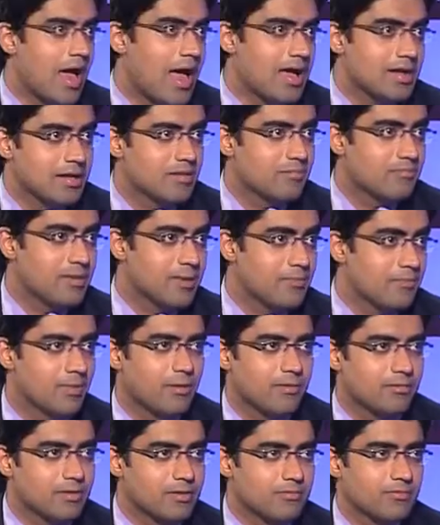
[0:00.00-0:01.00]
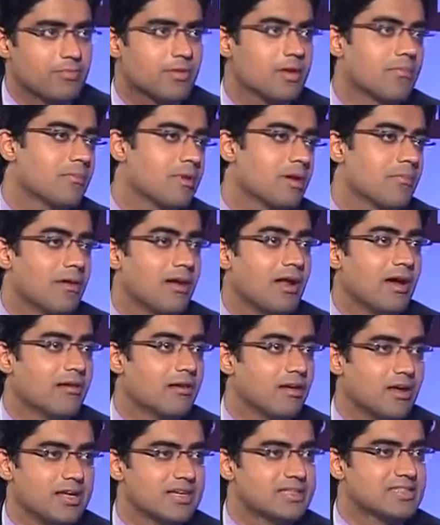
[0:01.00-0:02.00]
added people are
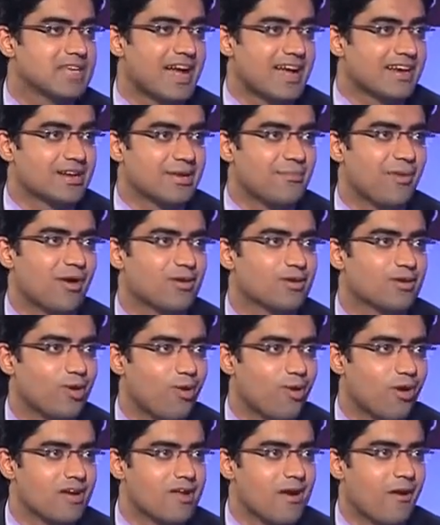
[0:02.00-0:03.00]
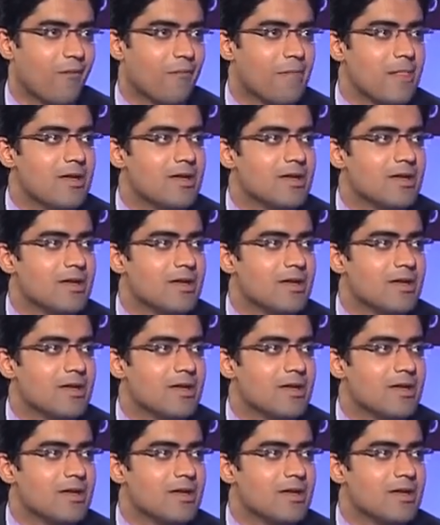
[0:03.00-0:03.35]
really excited about gold now.